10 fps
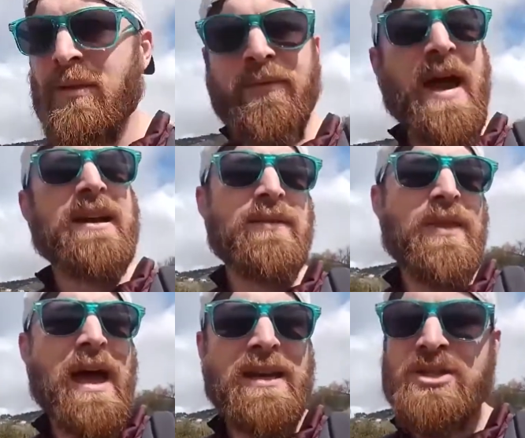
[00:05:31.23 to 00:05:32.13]
the fact of
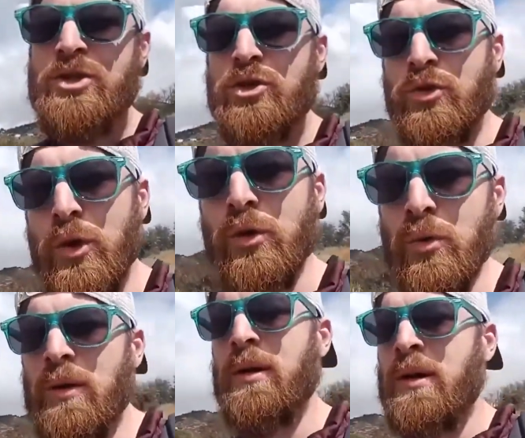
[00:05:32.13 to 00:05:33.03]
that is true.
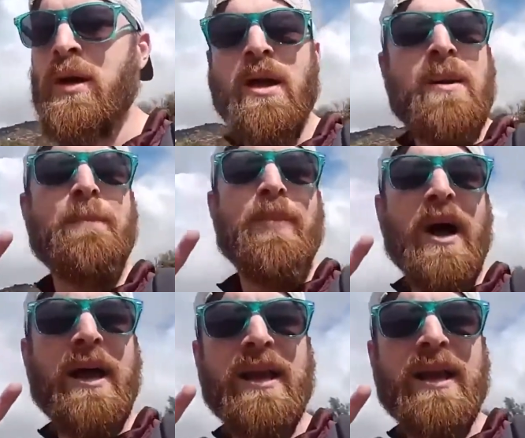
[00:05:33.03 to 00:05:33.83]
But